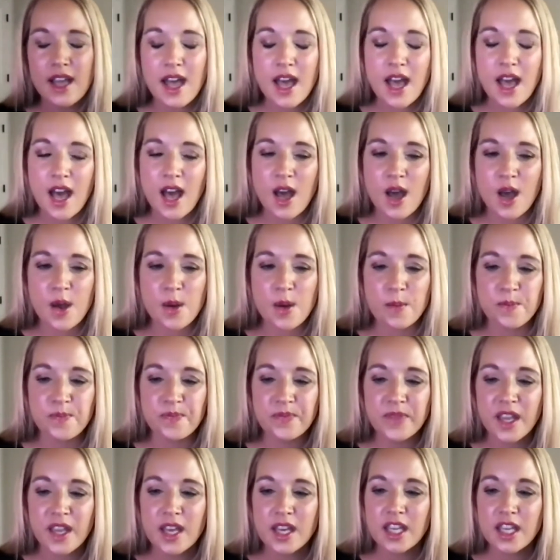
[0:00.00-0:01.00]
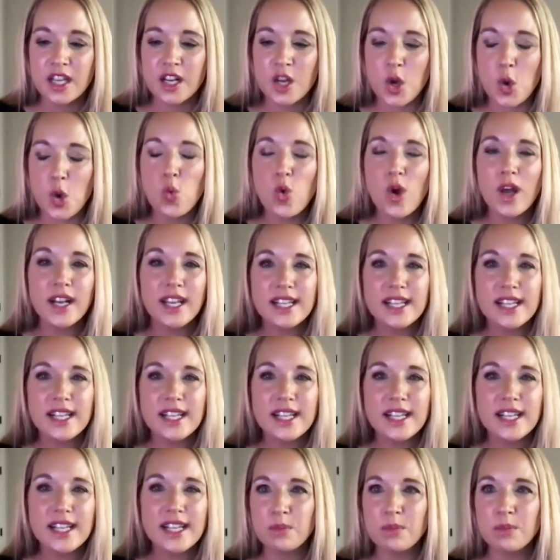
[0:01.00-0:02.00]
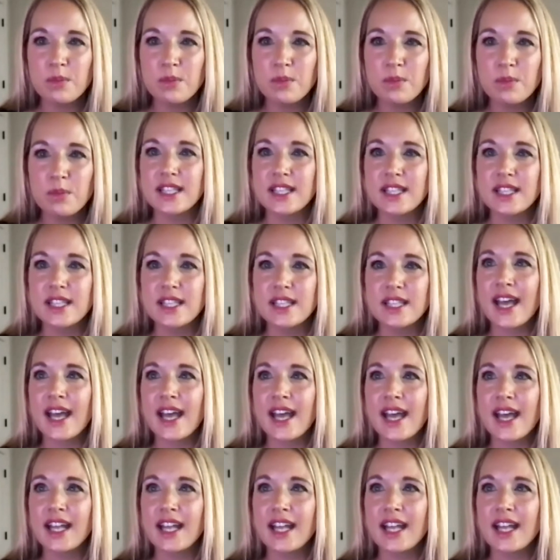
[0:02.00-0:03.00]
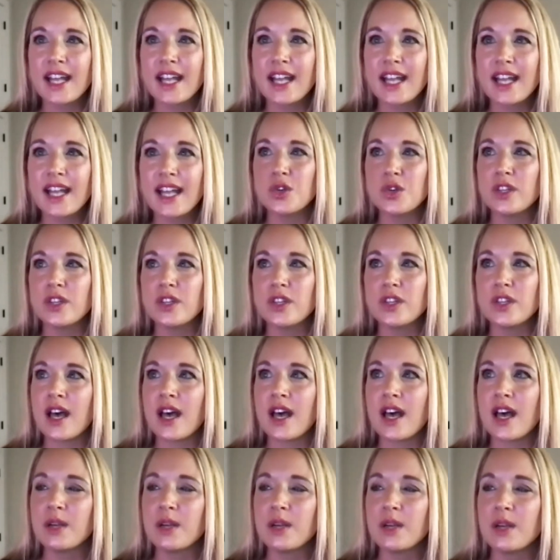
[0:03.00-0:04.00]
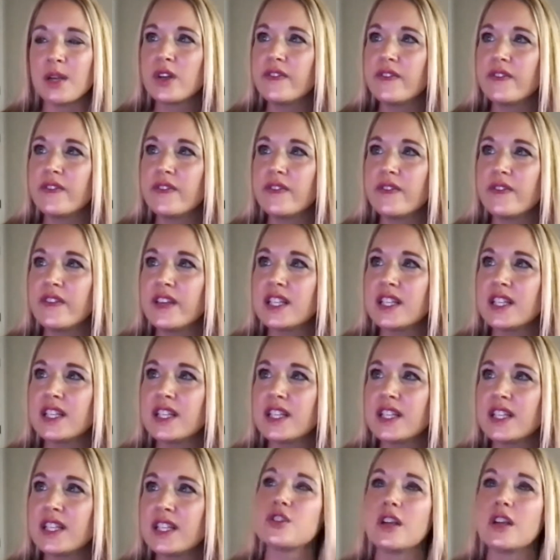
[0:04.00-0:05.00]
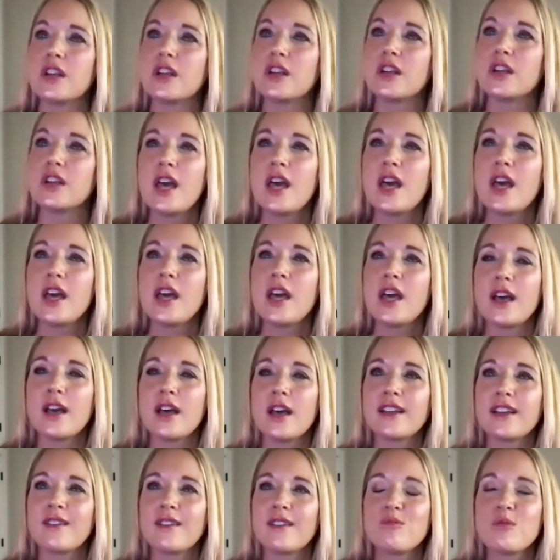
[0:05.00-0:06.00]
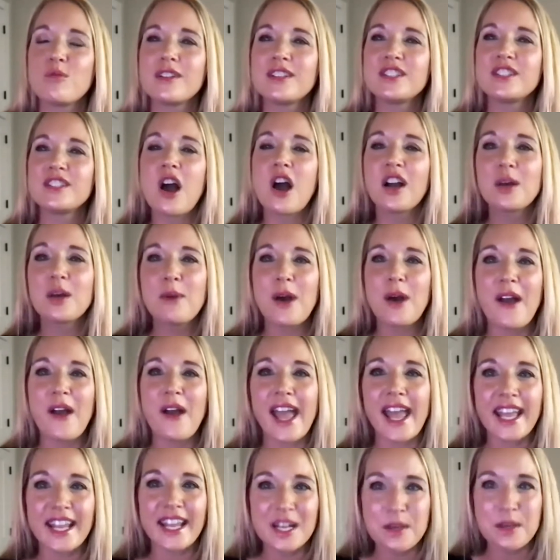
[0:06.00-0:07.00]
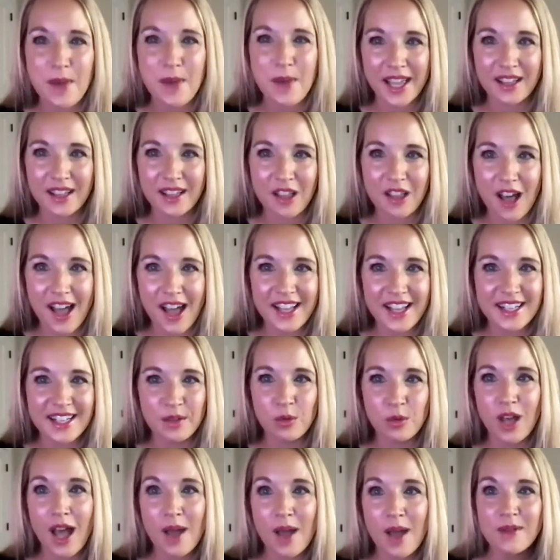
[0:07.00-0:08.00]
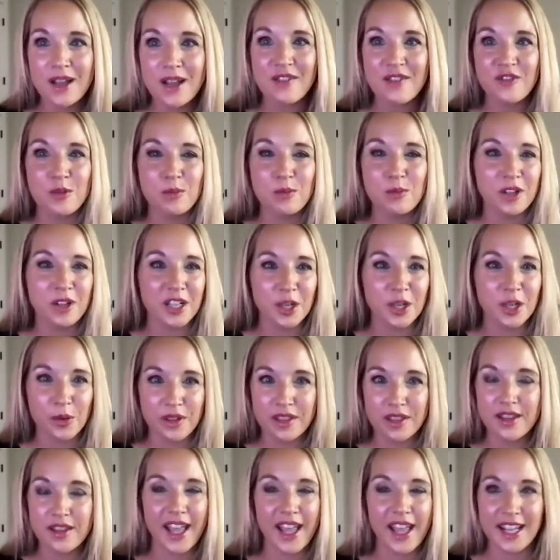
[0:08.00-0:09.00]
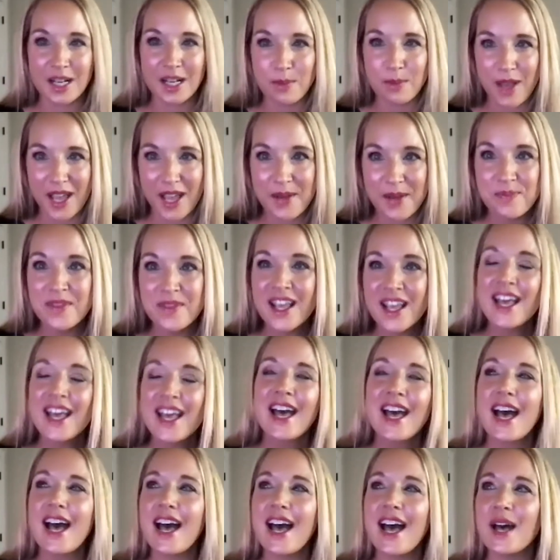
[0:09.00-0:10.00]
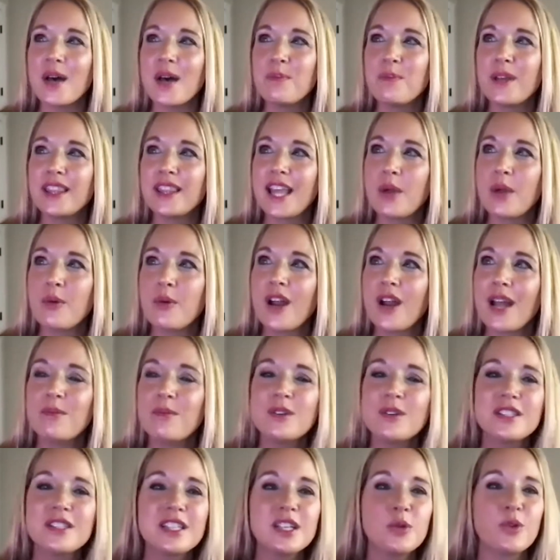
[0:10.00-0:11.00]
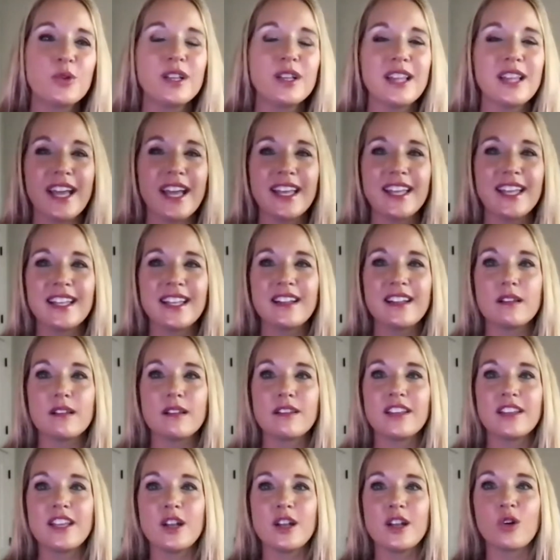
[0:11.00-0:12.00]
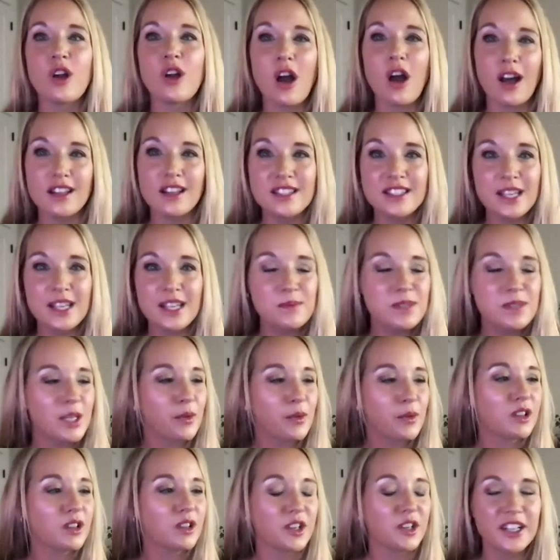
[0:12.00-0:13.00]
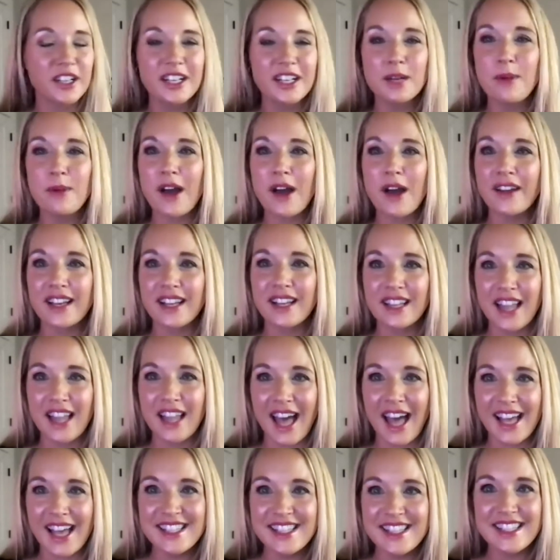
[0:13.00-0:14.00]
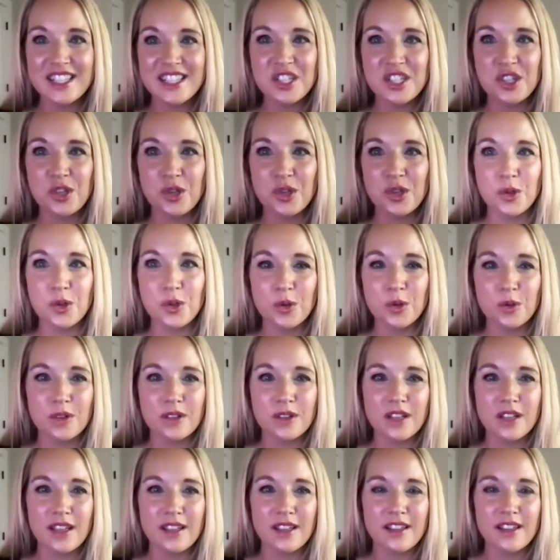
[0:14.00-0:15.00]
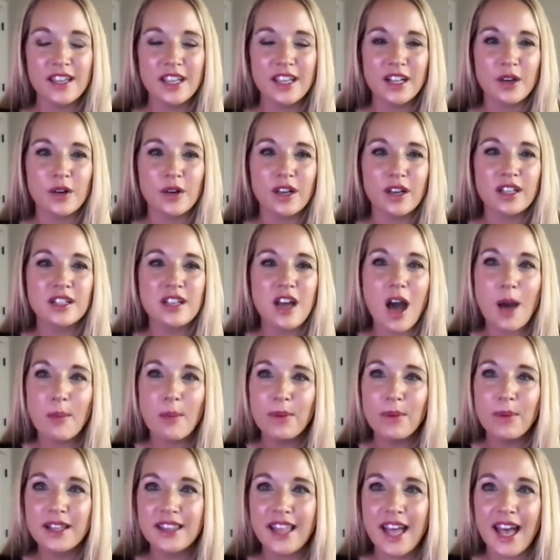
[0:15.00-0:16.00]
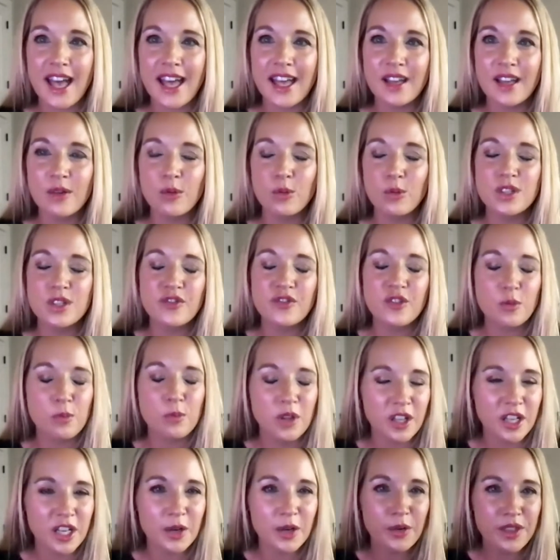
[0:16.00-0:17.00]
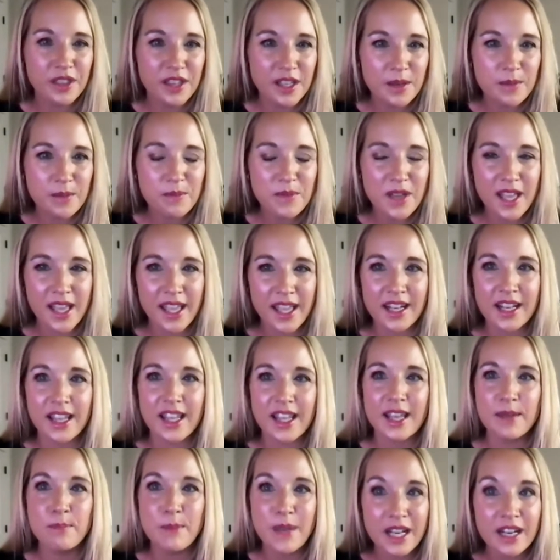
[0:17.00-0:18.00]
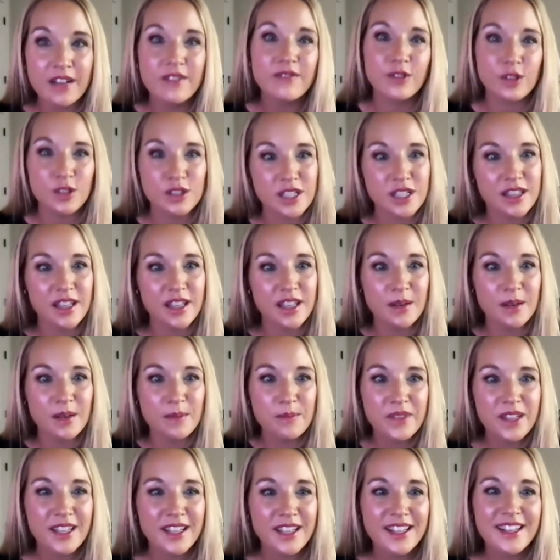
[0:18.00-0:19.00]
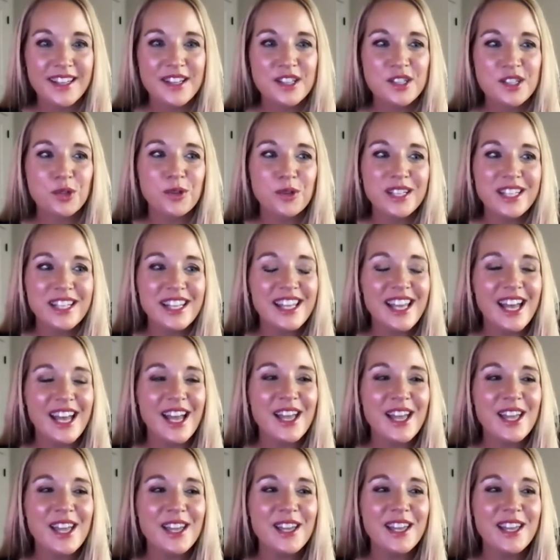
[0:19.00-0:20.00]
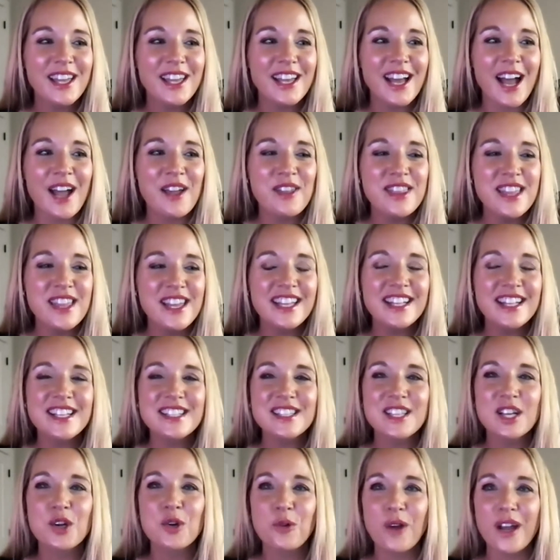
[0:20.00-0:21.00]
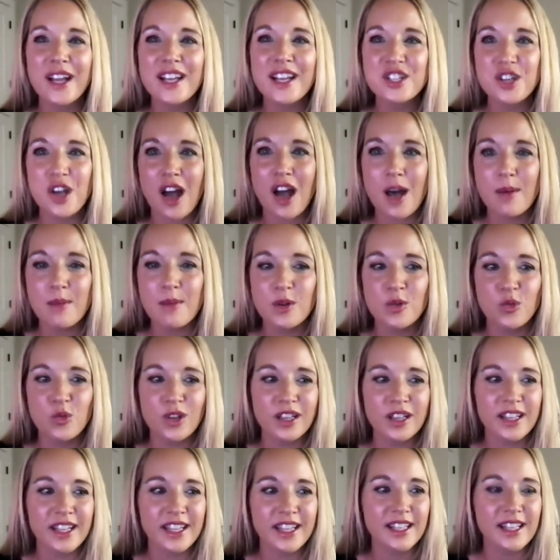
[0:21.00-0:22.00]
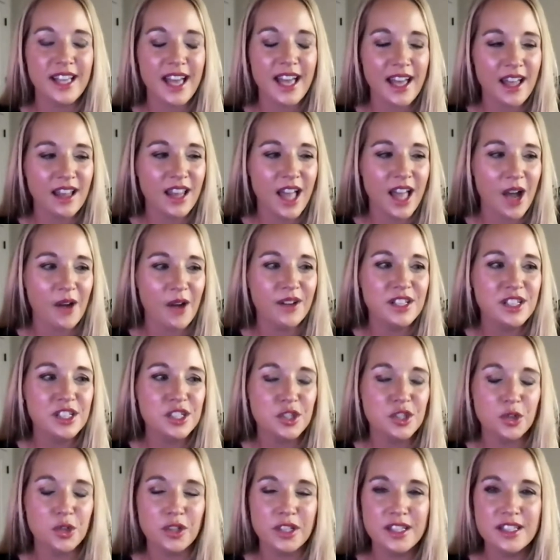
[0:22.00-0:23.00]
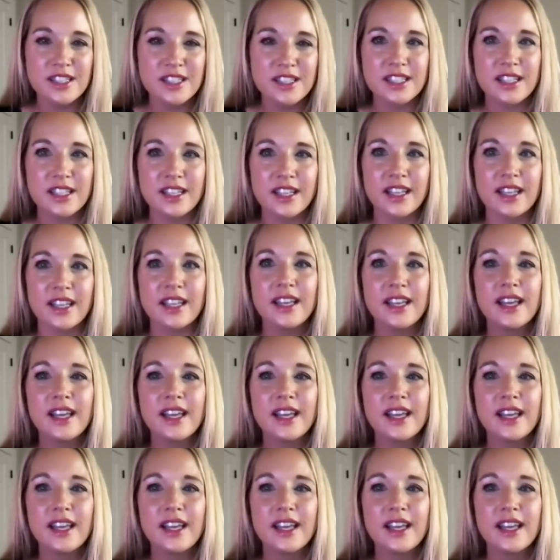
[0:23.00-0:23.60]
One example is I had a student in a previous semester talk about anime a lot. Well, I'm not familiar with anime, but they were able to relate, concepts they were learning about in class to a topic that was familiar with them and meaningful to them. So I think it does a great job in really allowing students to